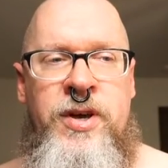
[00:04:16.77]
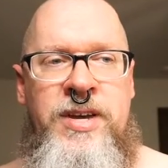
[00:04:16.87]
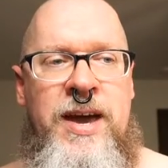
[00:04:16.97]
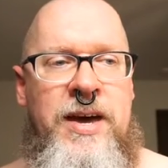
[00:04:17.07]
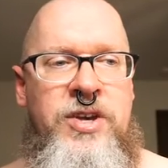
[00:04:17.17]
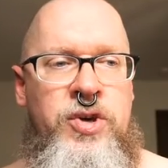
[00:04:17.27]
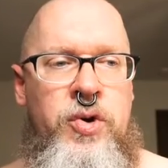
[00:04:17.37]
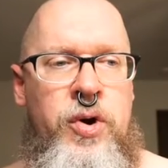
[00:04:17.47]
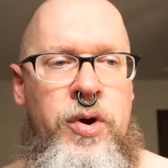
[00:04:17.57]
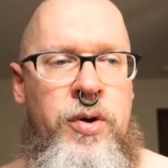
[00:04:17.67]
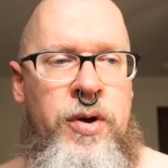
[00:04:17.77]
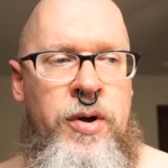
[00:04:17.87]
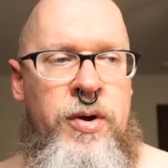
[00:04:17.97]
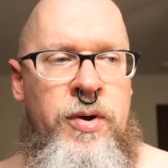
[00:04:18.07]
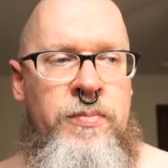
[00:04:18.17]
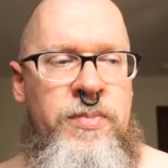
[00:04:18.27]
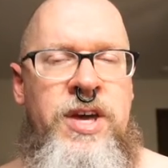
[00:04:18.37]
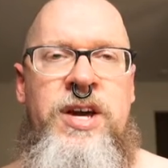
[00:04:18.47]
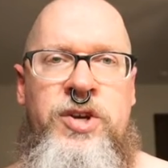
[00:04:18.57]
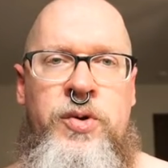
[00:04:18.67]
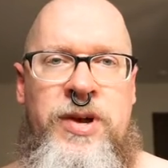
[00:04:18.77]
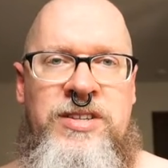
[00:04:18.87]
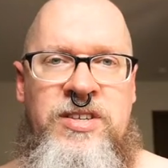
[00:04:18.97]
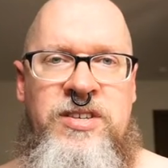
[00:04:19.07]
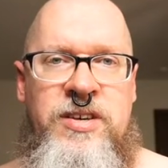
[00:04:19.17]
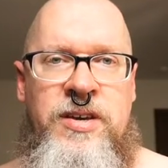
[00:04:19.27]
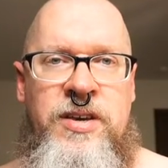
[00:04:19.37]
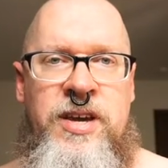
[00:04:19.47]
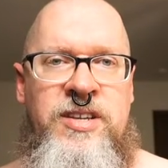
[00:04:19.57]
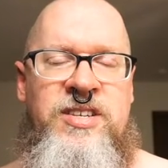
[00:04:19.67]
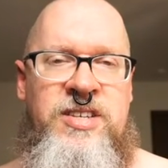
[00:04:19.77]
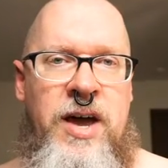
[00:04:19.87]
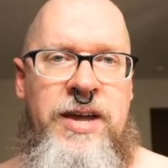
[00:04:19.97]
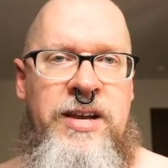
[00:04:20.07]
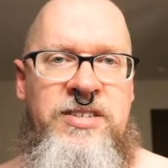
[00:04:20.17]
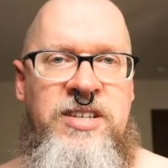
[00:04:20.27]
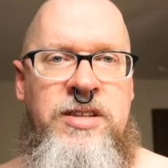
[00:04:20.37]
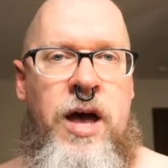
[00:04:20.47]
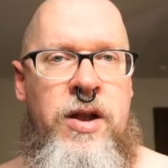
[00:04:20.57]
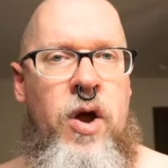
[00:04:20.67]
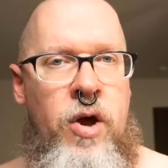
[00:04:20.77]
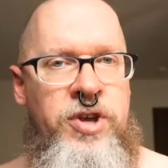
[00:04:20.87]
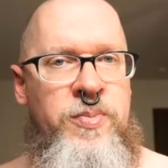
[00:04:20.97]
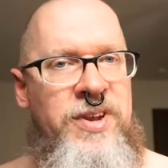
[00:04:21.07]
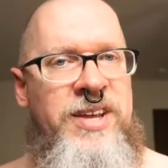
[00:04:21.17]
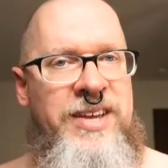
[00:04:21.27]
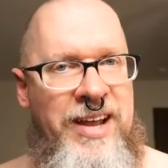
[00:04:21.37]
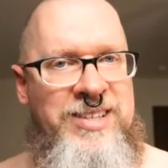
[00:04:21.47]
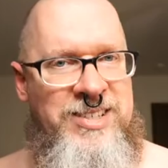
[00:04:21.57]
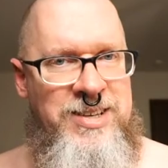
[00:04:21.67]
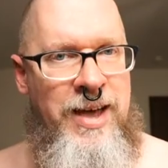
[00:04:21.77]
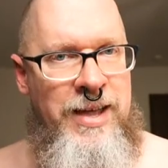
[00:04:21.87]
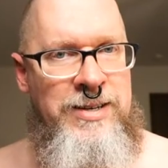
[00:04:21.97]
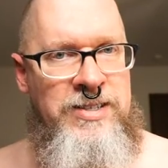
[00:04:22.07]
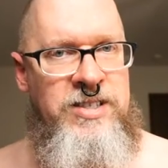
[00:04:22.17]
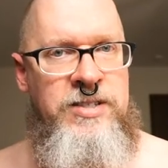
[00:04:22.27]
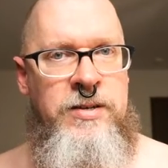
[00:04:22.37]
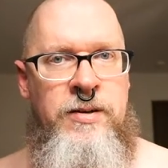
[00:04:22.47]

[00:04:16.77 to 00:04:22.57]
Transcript: yeah, your ignorance in science is not an argument against science.